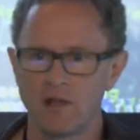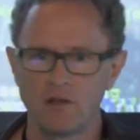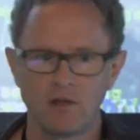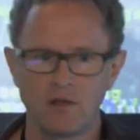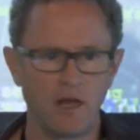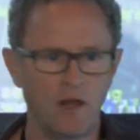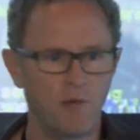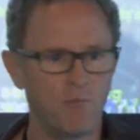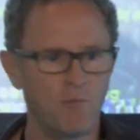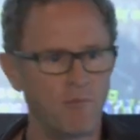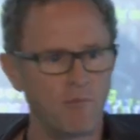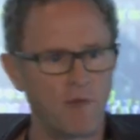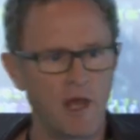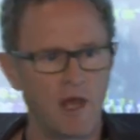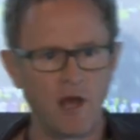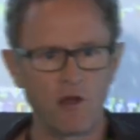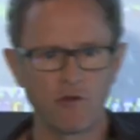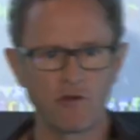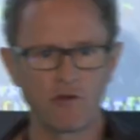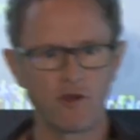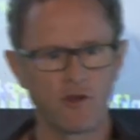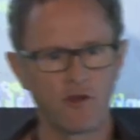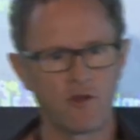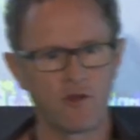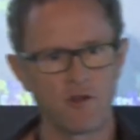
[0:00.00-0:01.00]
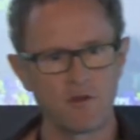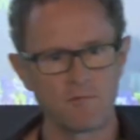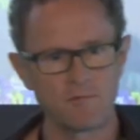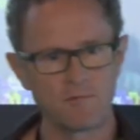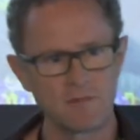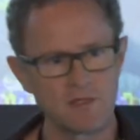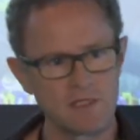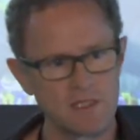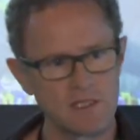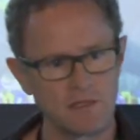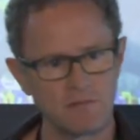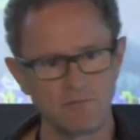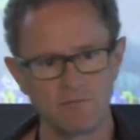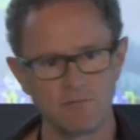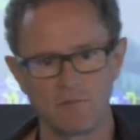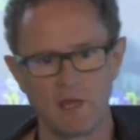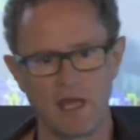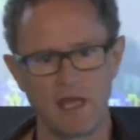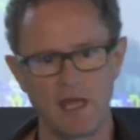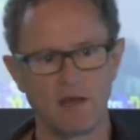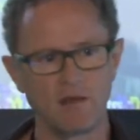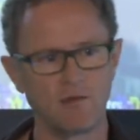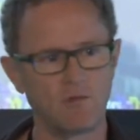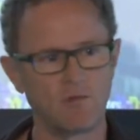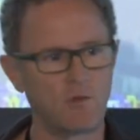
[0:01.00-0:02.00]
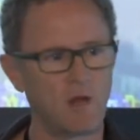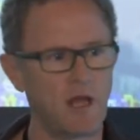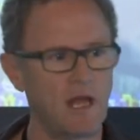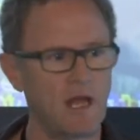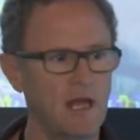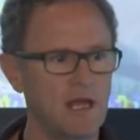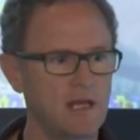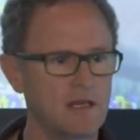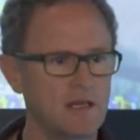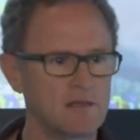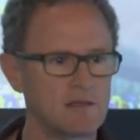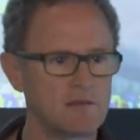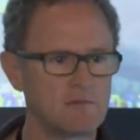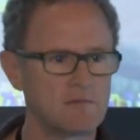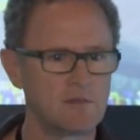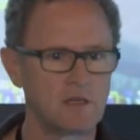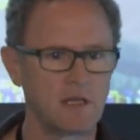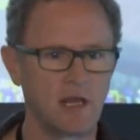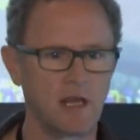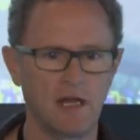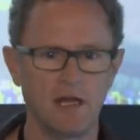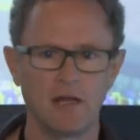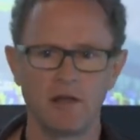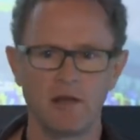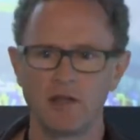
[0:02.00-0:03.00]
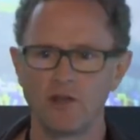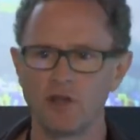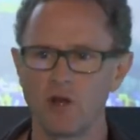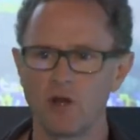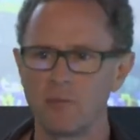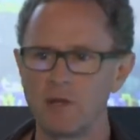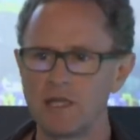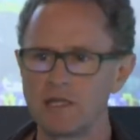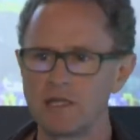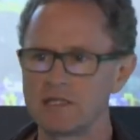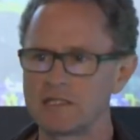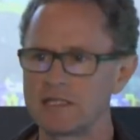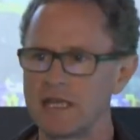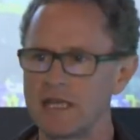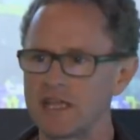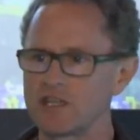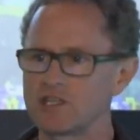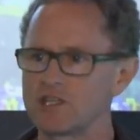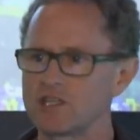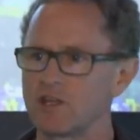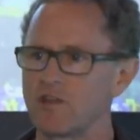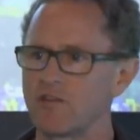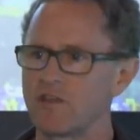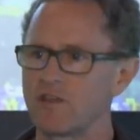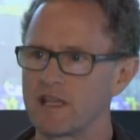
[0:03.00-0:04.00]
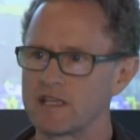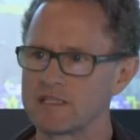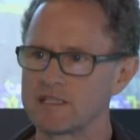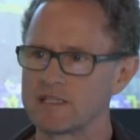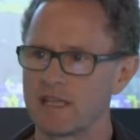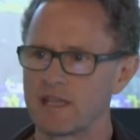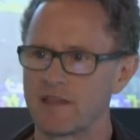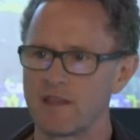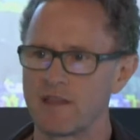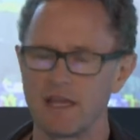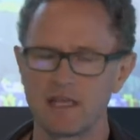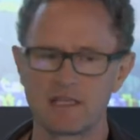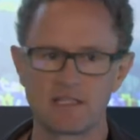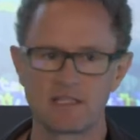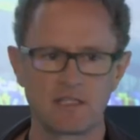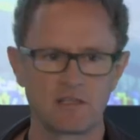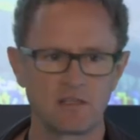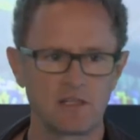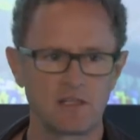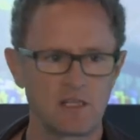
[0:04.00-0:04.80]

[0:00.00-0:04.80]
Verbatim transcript: you know, algorithms and, and, and uh, anomaly detection and things like that.